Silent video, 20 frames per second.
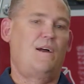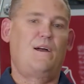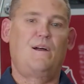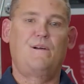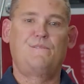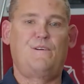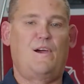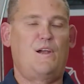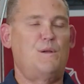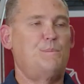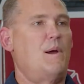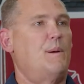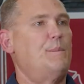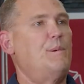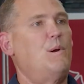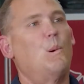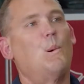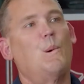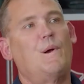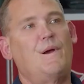fire
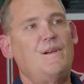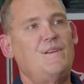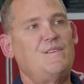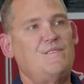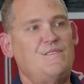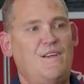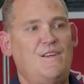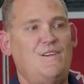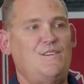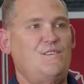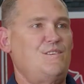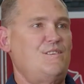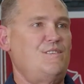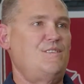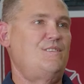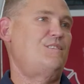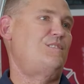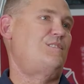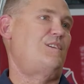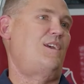department
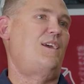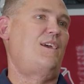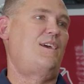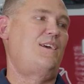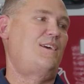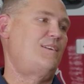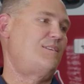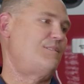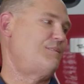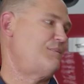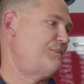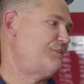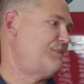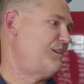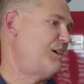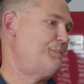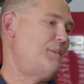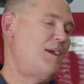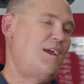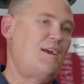organizations and
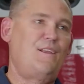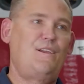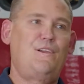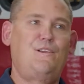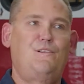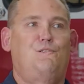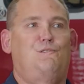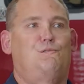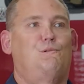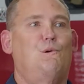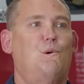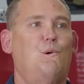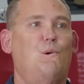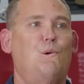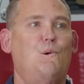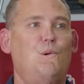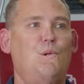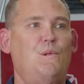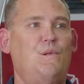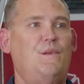command and
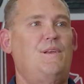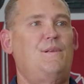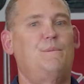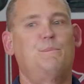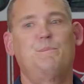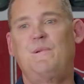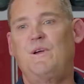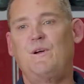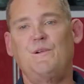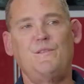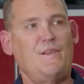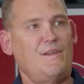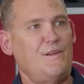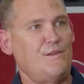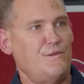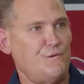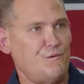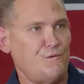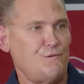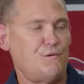control and building
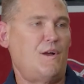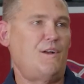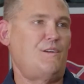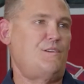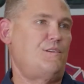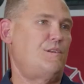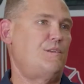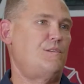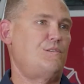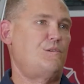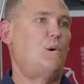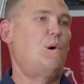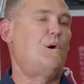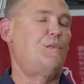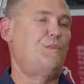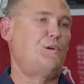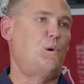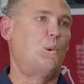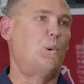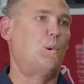construction. So all
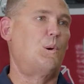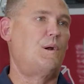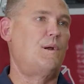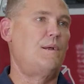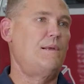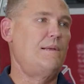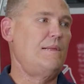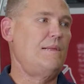the core,